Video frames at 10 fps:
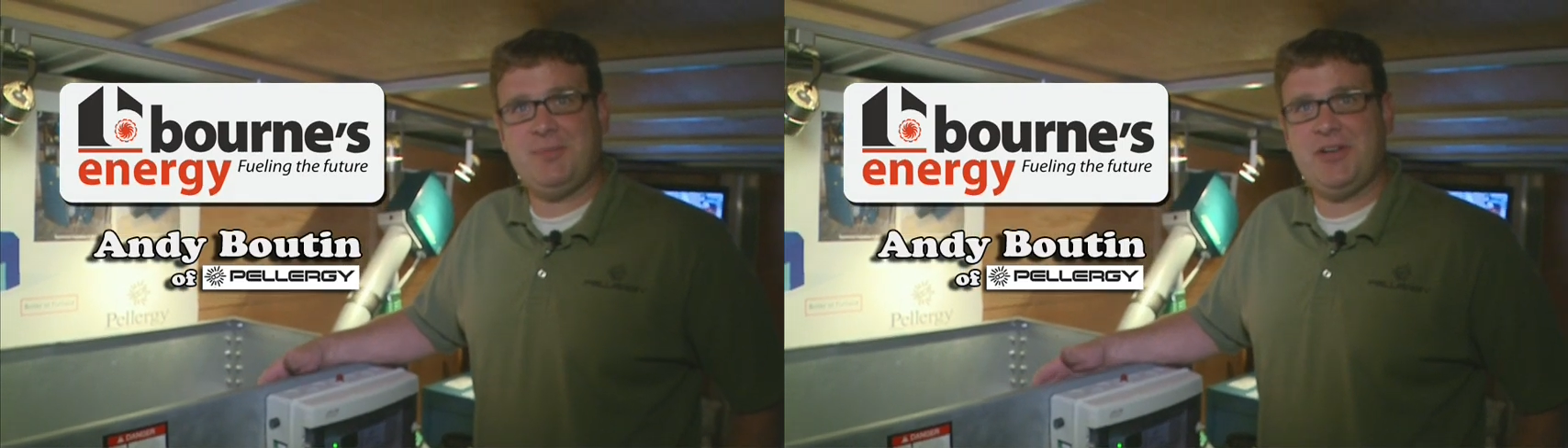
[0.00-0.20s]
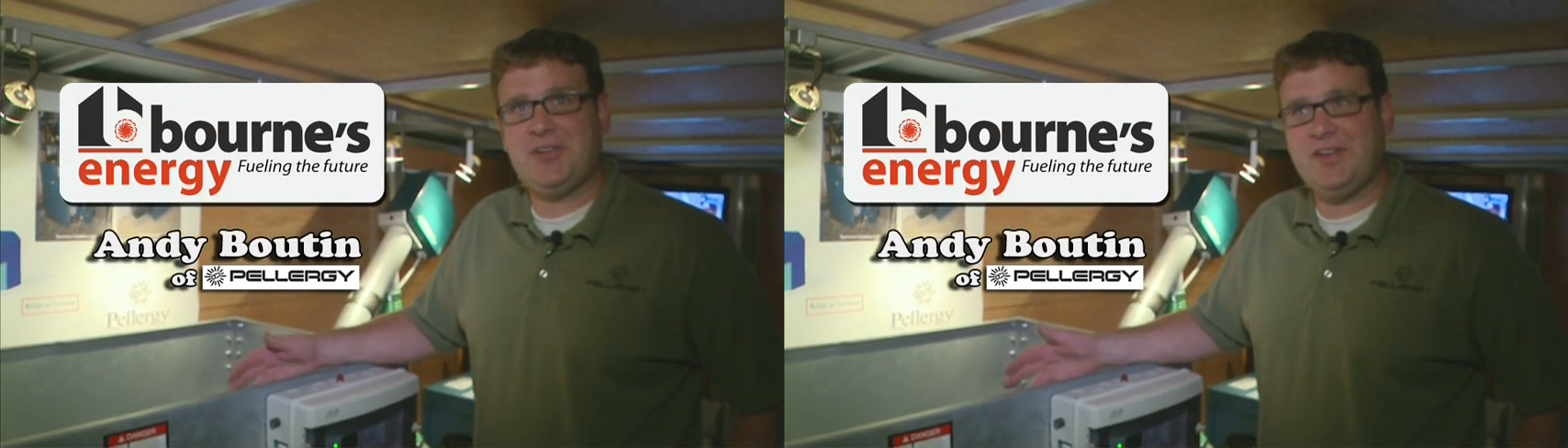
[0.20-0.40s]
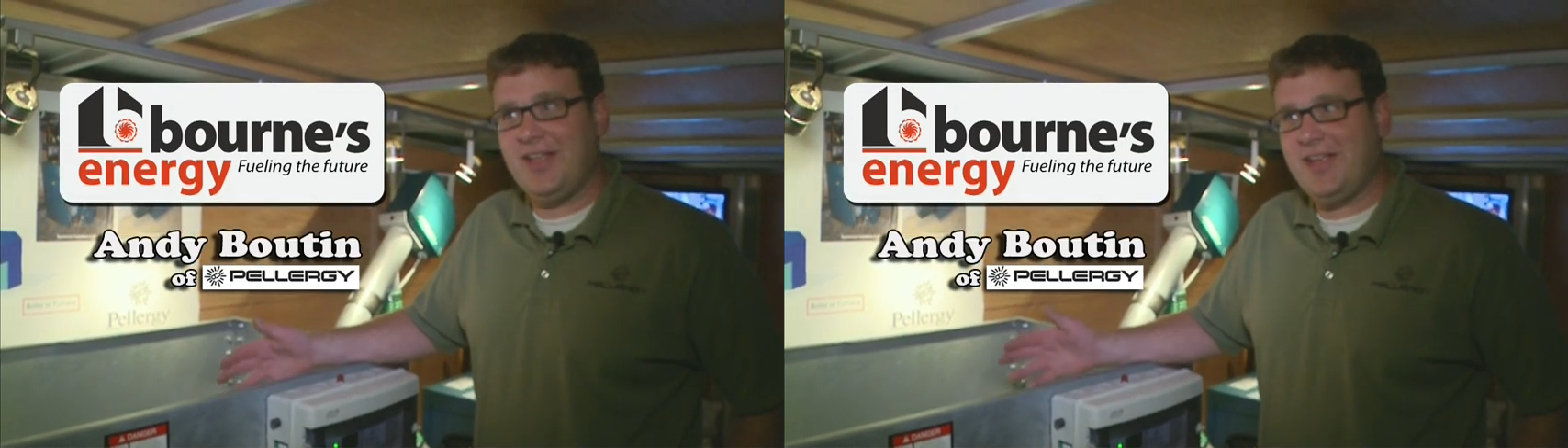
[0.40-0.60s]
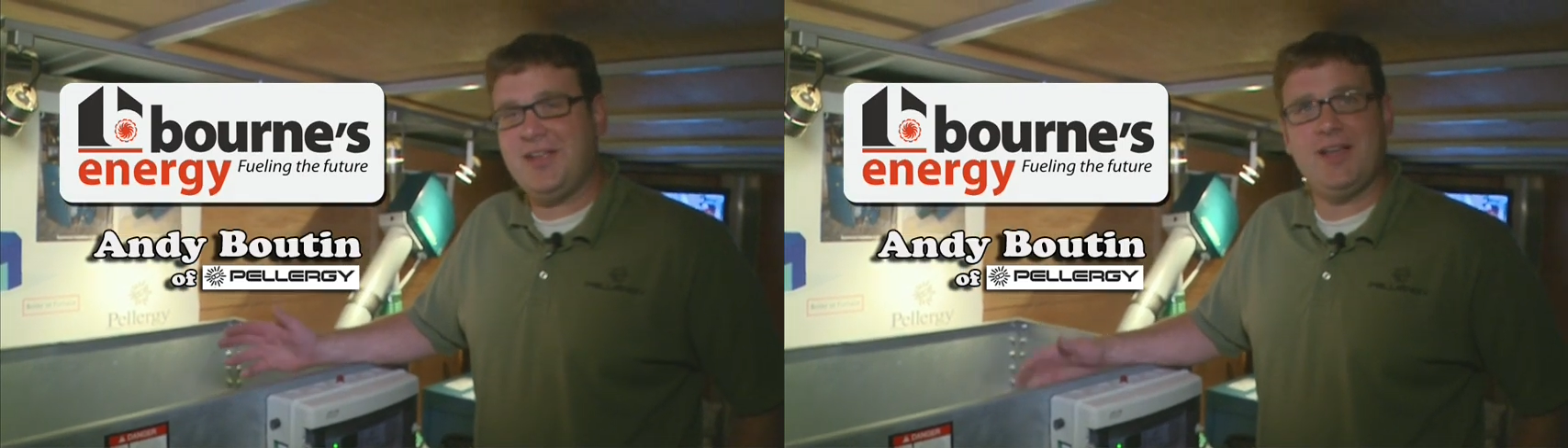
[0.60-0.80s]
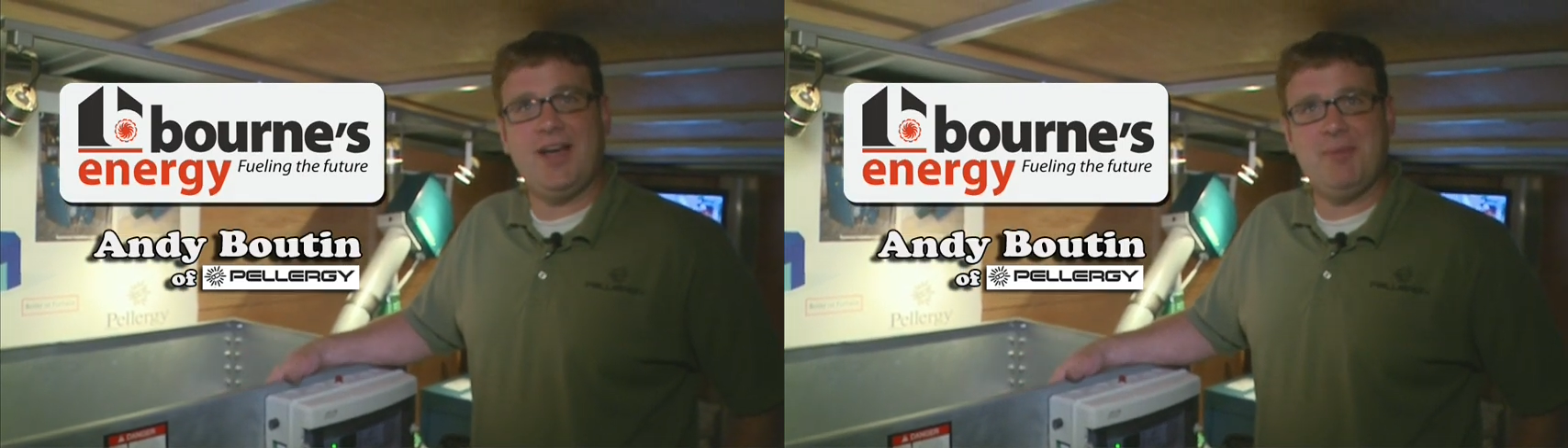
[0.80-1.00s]
I'm here
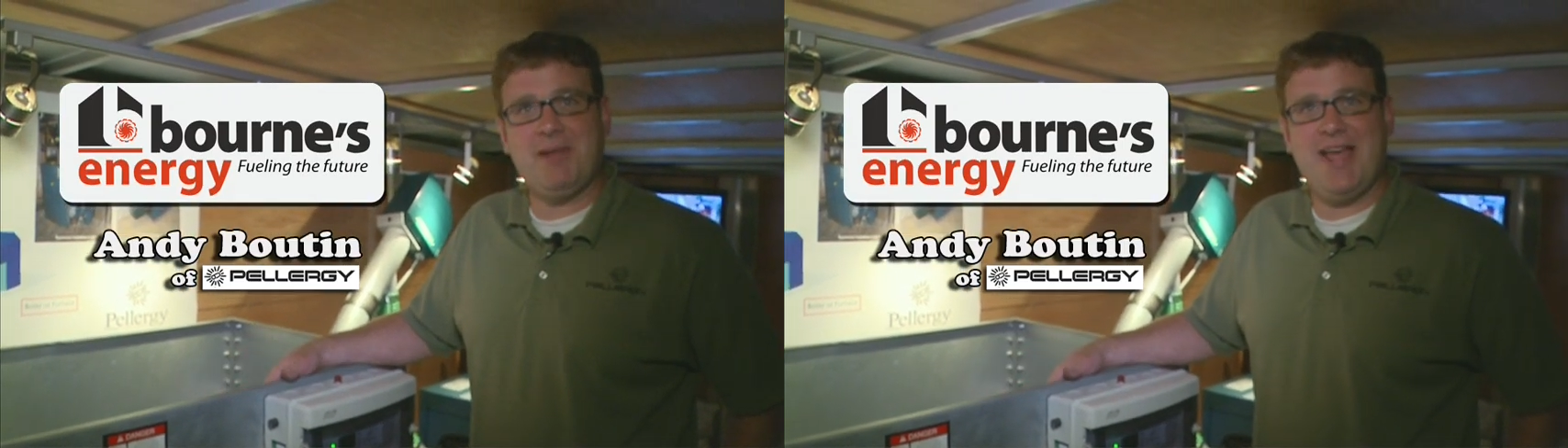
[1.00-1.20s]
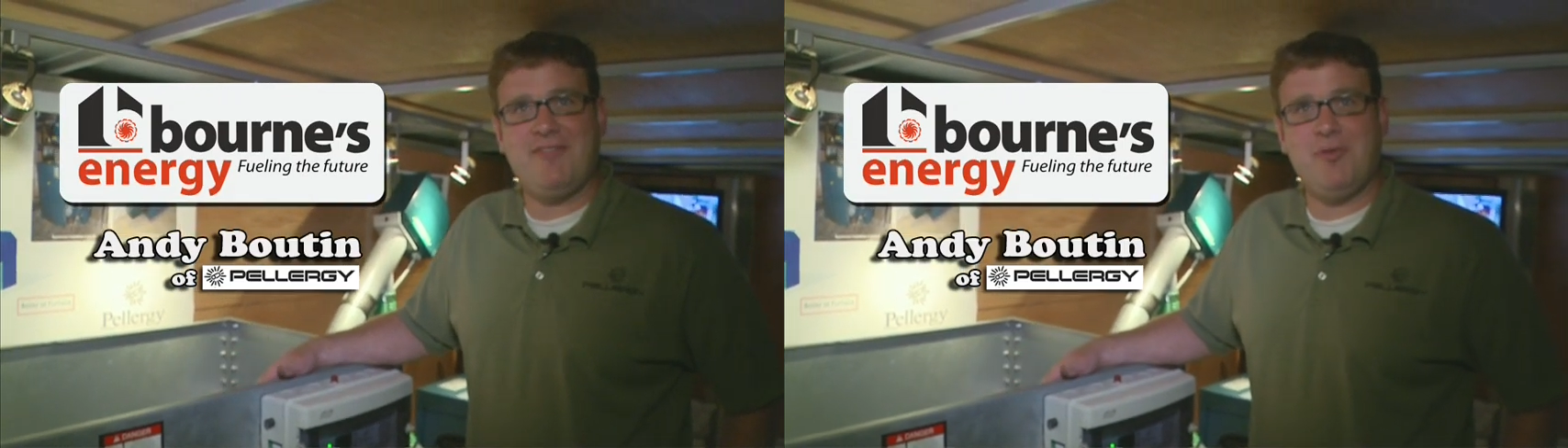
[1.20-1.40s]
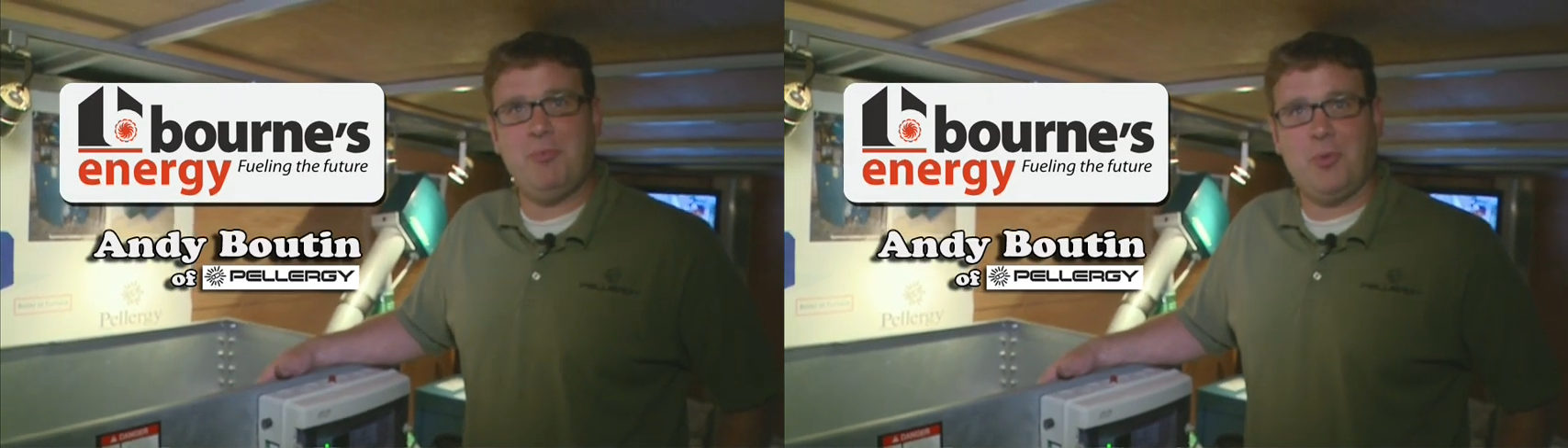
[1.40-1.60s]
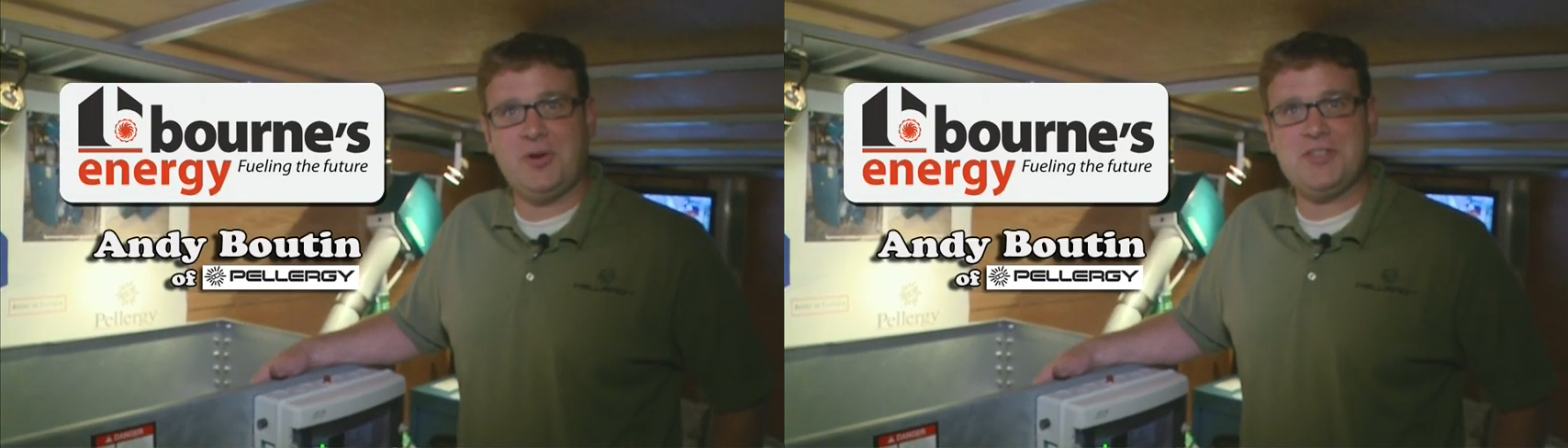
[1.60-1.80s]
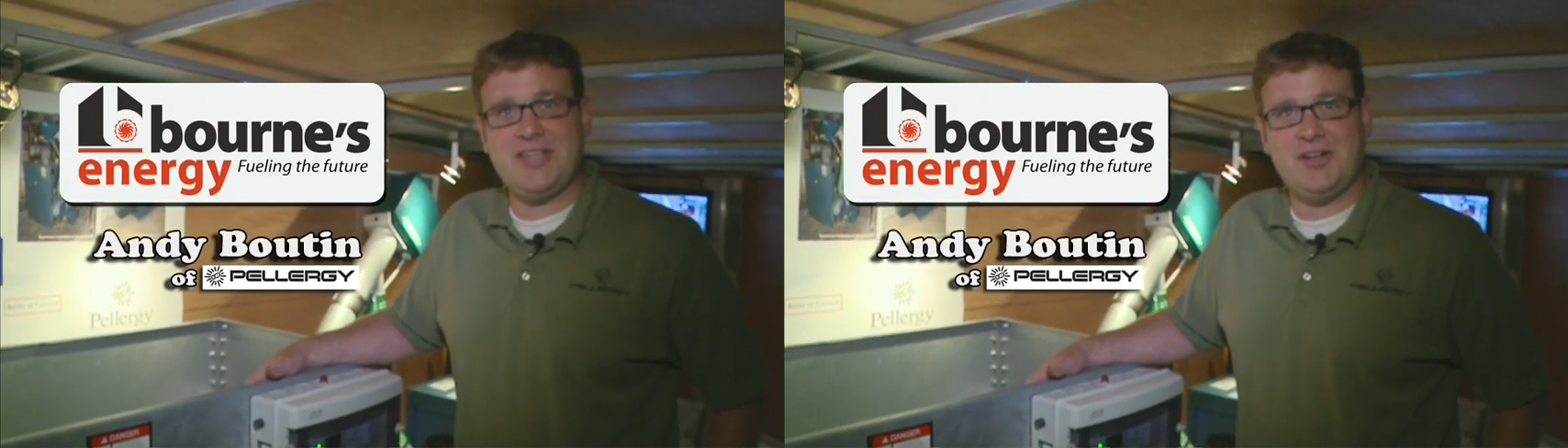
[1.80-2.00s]
today uh, on behalf of
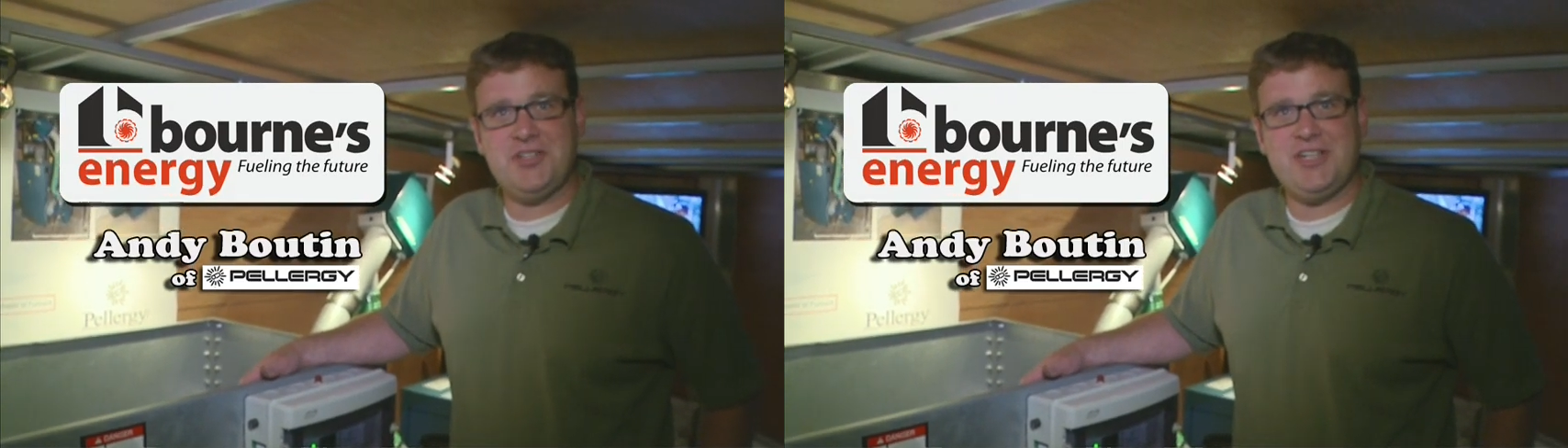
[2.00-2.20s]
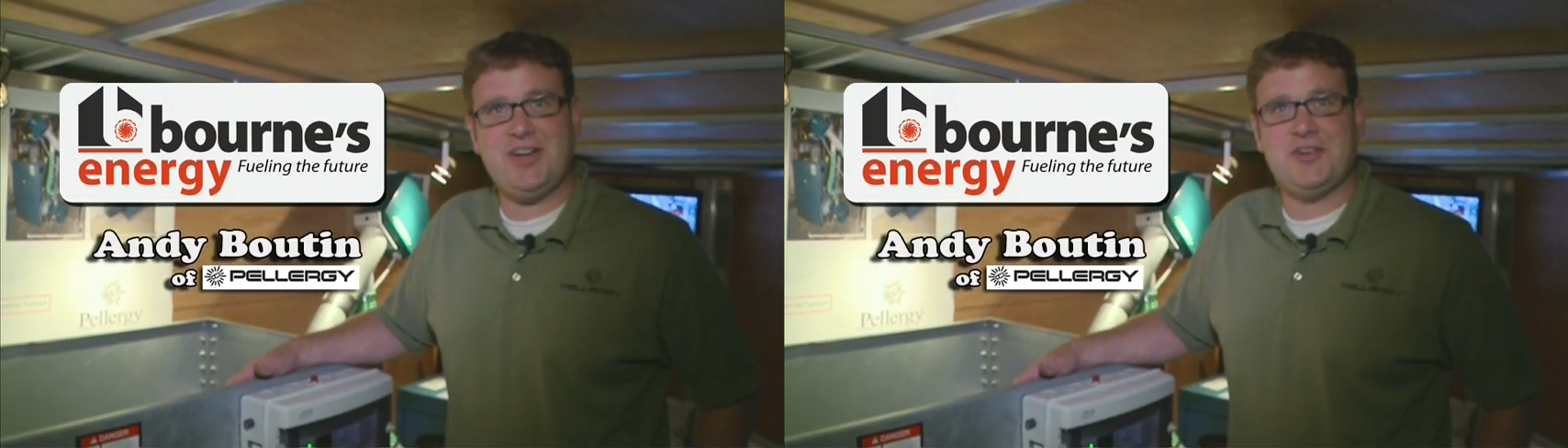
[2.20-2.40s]
Bourne's Energy,